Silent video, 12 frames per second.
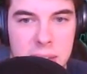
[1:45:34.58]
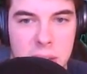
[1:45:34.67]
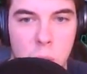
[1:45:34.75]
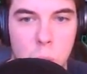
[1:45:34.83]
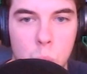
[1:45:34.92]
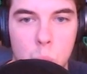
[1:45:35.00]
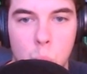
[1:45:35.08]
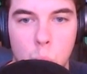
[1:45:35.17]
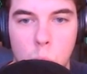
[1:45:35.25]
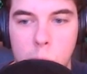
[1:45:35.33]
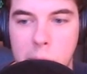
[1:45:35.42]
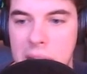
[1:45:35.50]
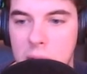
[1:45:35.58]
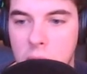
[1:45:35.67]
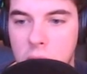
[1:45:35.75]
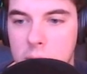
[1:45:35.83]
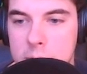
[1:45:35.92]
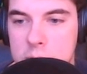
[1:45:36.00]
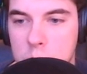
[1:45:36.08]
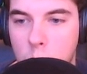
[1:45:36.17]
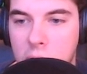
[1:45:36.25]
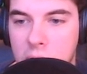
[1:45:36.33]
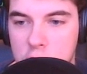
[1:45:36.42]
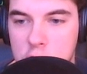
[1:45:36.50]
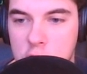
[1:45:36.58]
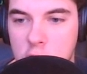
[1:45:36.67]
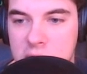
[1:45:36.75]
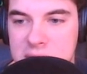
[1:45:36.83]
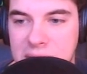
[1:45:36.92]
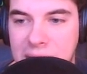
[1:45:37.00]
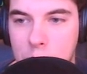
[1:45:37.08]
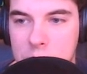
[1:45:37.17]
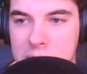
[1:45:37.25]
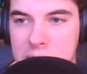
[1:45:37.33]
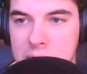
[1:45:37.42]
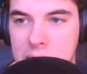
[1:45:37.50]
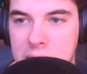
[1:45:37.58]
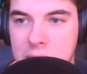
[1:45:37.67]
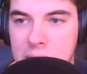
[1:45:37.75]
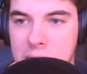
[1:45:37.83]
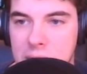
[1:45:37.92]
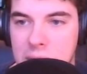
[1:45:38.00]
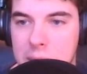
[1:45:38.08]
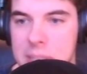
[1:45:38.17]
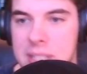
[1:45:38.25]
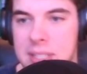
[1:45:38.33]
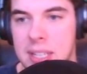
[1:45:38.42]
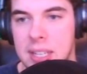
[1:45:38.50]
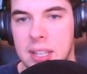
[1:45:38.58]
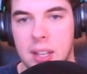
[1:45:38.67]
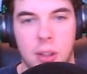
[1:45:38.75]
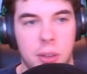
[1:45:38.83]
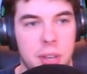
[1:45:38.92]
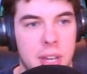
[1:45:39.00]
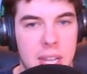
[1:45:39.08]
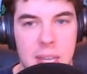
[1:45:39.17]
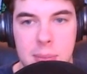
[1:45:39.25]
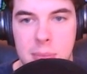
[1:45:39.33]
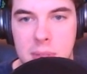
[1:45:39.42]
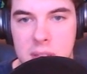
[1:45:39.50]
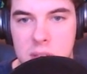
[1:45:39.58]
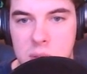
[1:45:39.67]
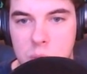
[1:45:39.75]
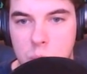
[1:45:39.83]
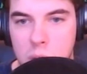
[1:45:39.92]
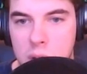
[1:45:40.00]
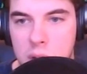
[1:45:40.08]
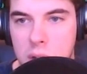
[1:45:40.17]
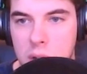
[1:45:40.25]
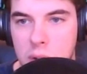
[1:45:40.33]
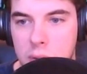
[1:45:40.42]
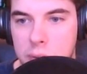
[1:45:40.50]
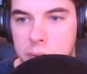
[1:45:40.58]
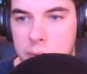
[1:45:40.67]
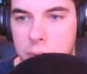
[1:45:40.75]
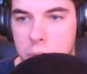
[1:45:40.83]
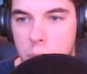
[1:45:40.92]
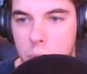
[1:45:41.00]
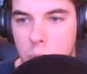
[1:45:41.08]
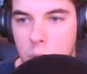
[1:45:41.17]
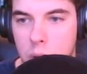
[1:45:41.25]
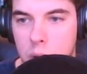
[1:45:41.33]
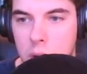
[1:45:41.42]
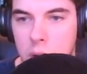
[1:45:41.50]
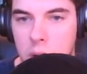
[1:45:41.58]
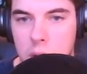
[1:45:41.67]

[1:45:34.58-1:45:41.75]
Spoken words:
Ooh, Man-at-Arms. Well, shucks howdy. Let me see. I'll name this one for